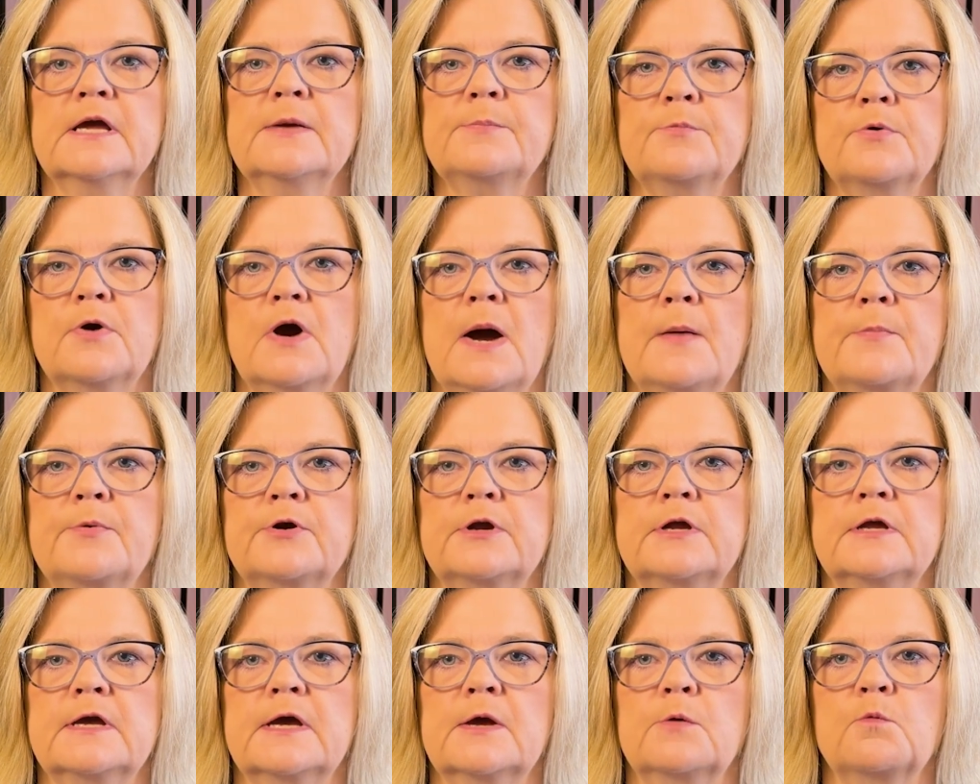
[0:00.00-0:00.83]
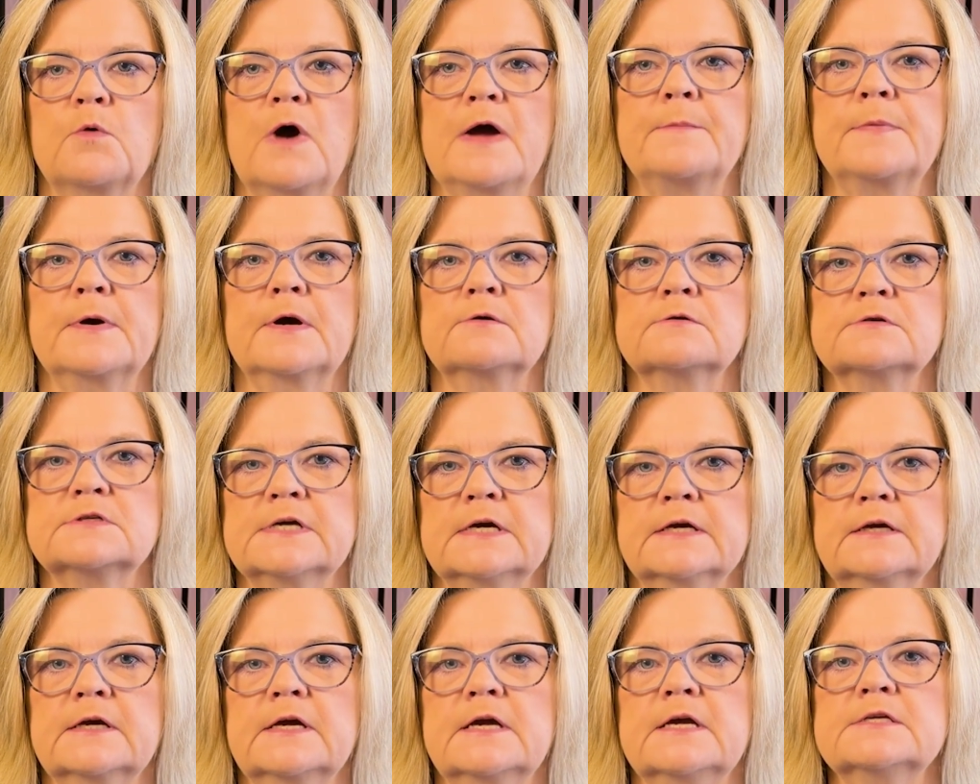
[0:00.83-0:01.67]
a property can wipe out
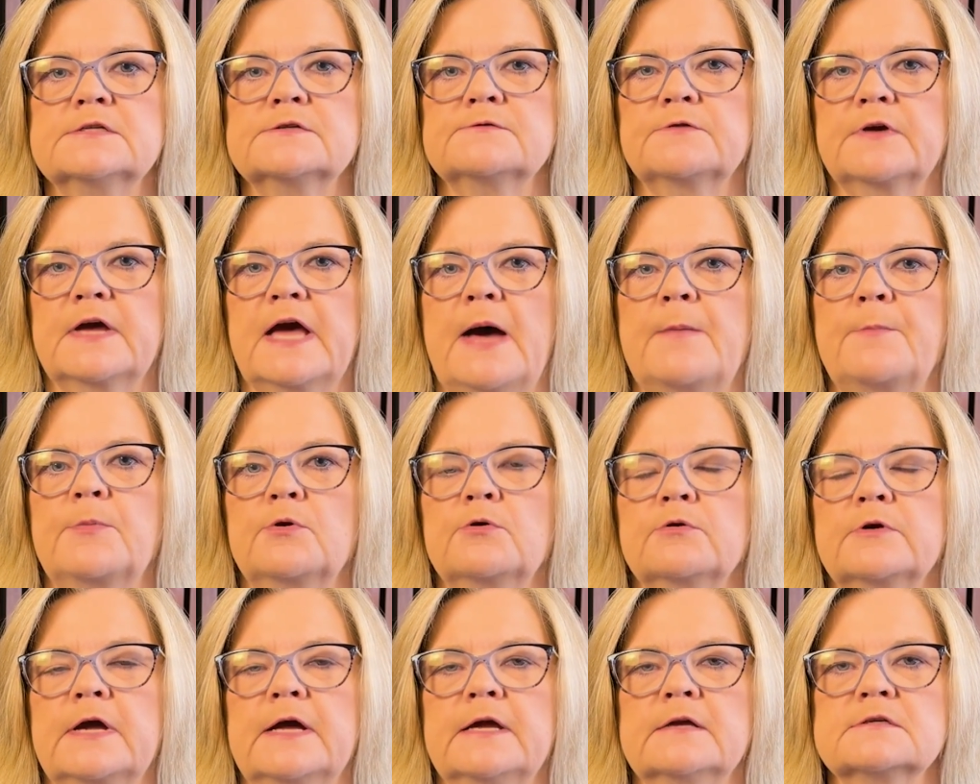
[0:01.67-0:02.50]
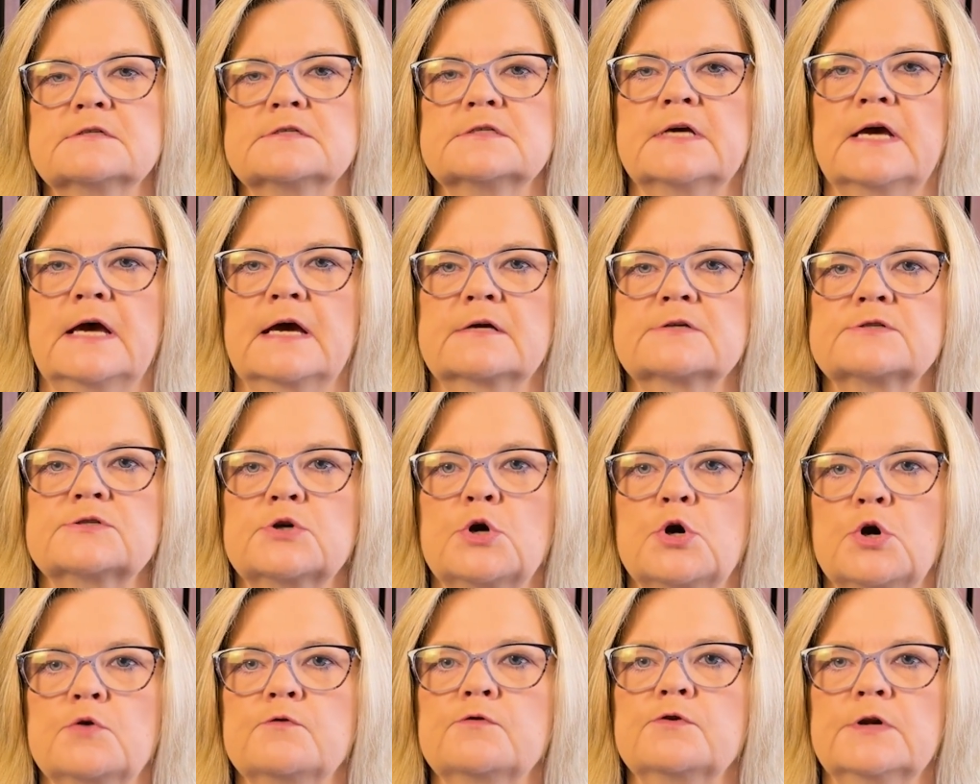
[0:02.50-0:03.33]
decades of capital gains tax
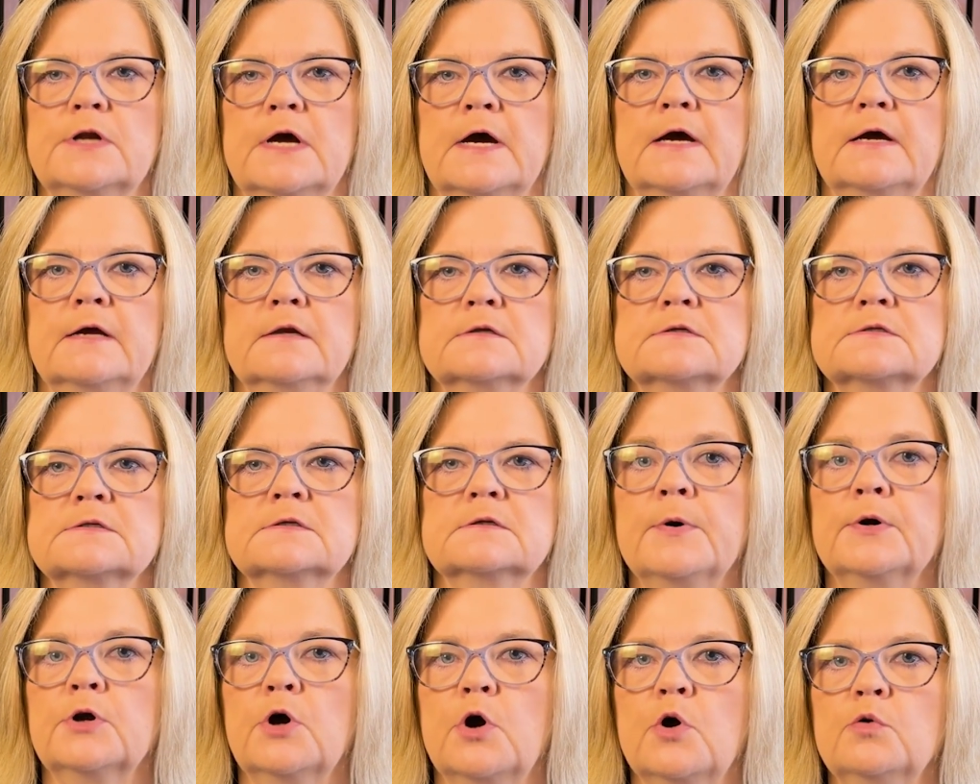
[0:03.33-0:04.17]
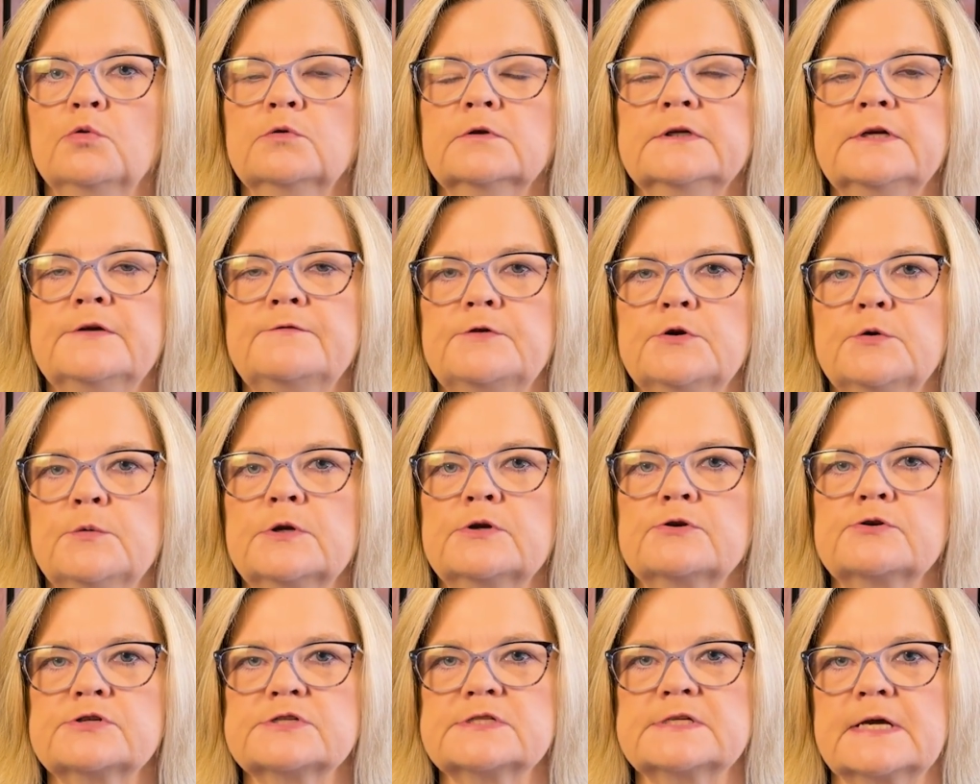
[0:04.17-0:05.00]
overnight, but only if you
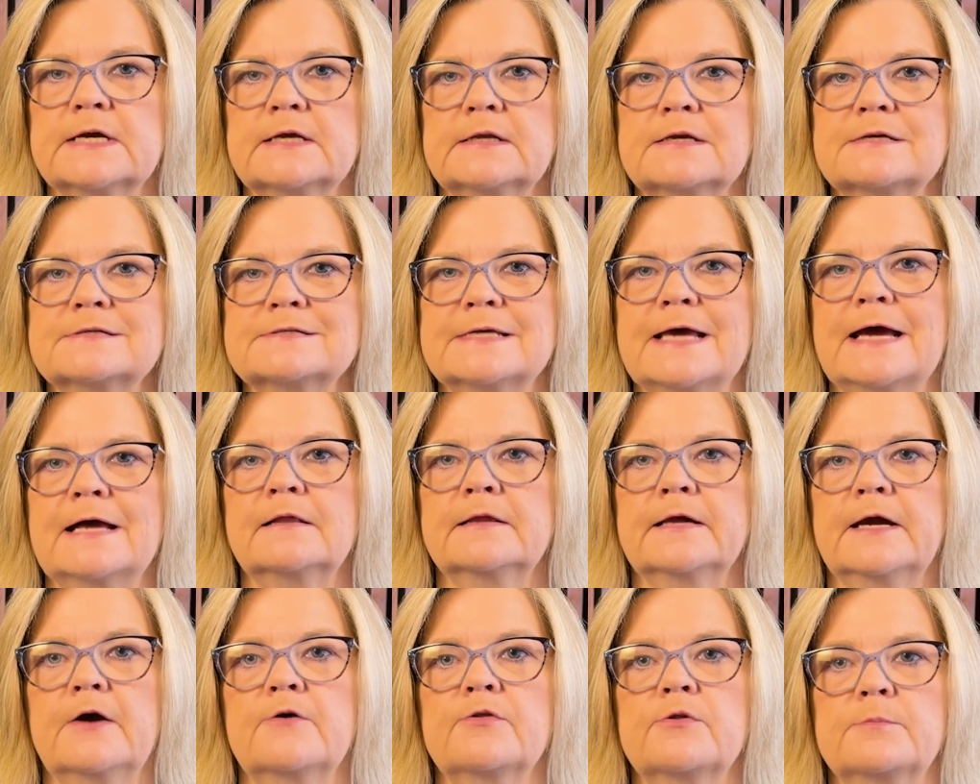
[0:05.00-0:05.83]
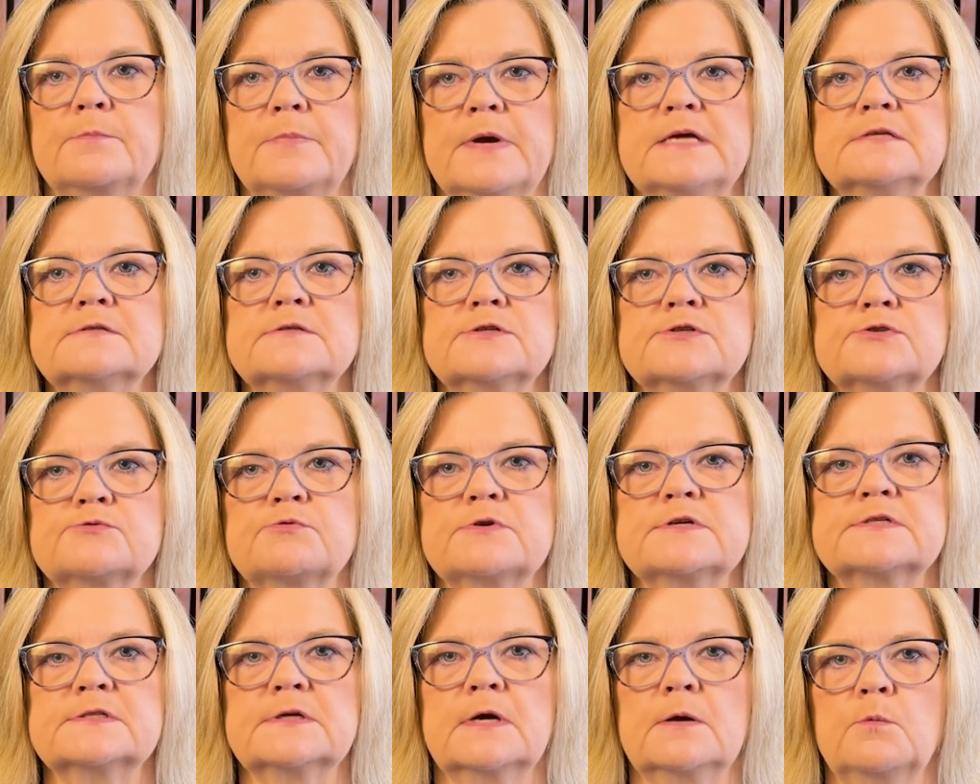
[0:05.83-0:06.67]
understand exactly how the basis
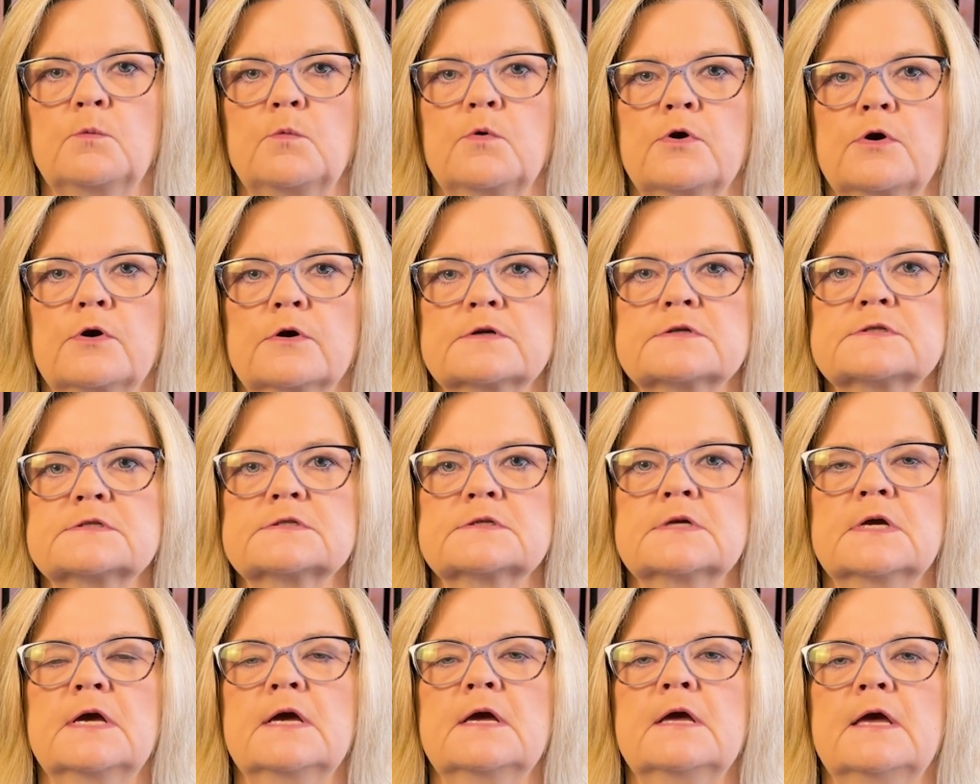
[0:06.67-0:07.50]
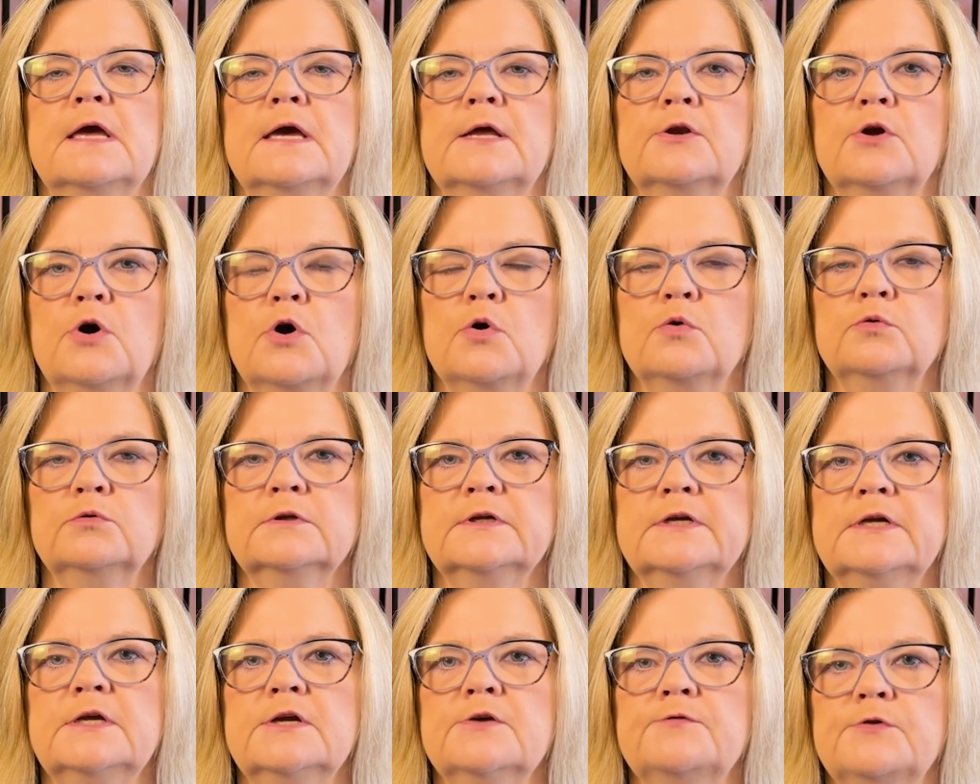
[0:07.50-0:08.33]
reset works and
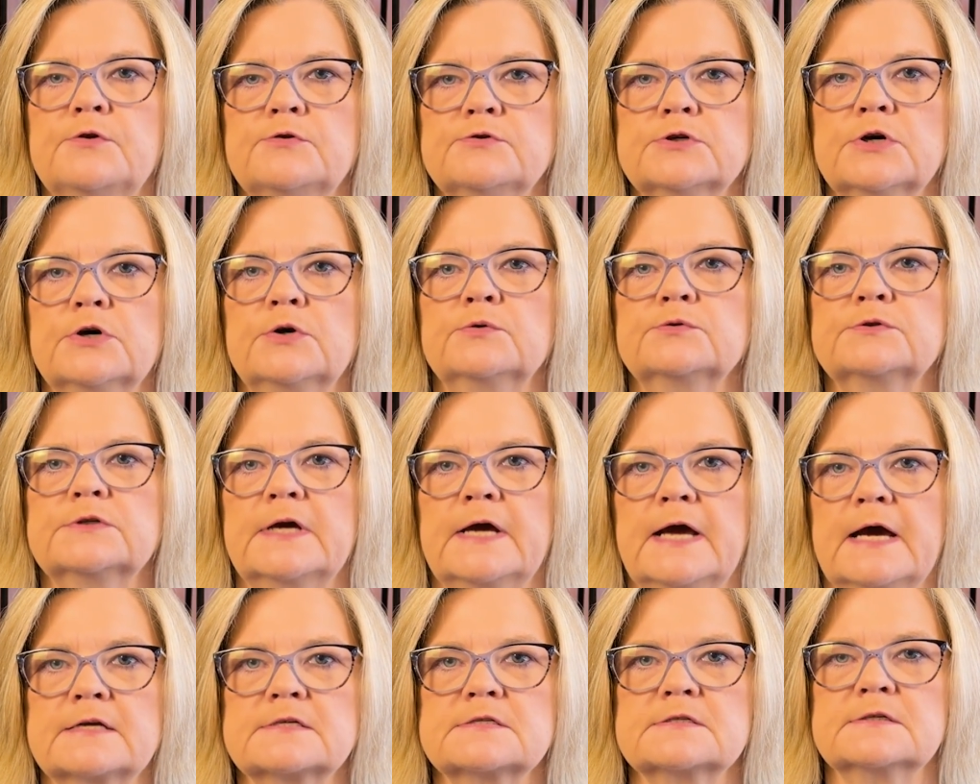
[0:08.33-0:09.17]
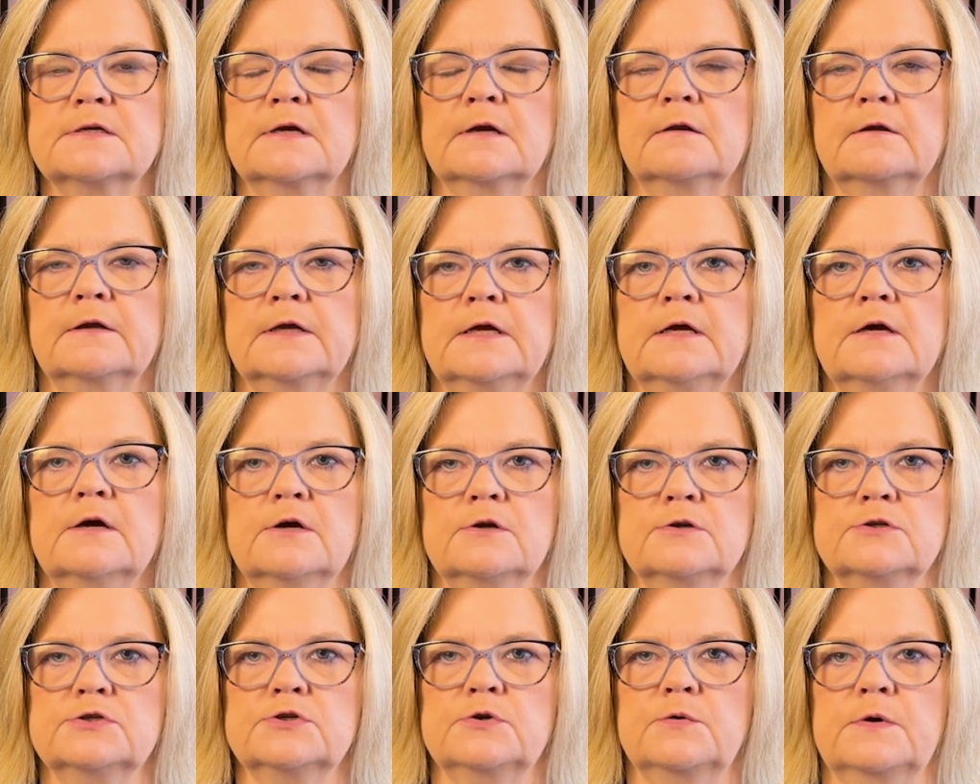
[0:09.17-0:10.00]
only if you don't accidentally
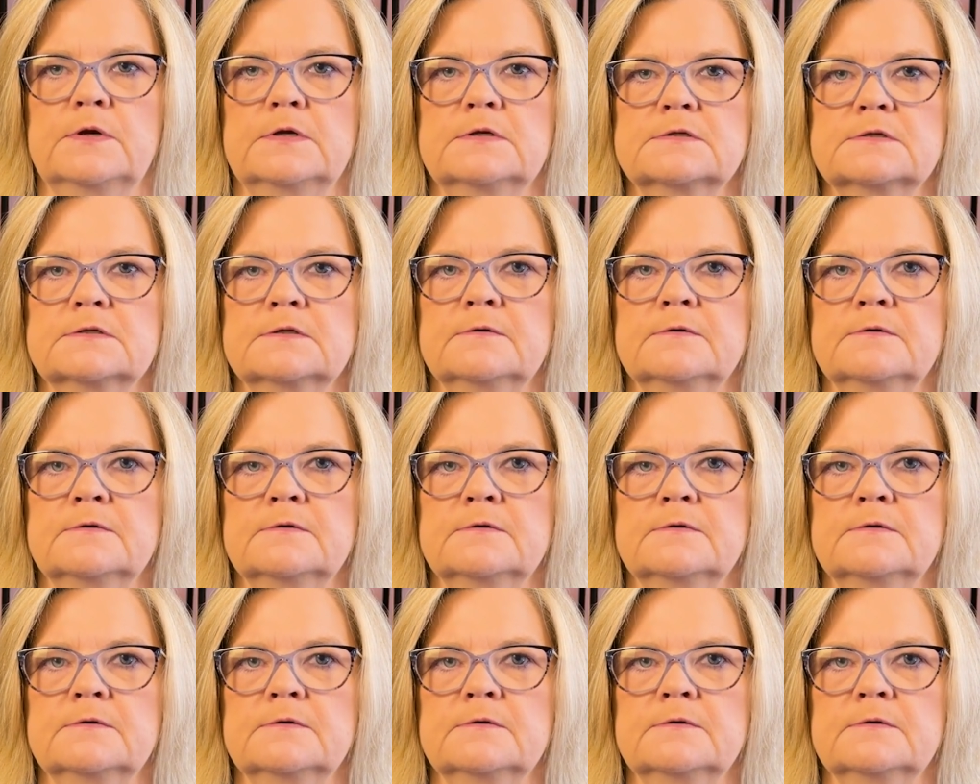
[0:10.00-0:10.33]
undo it.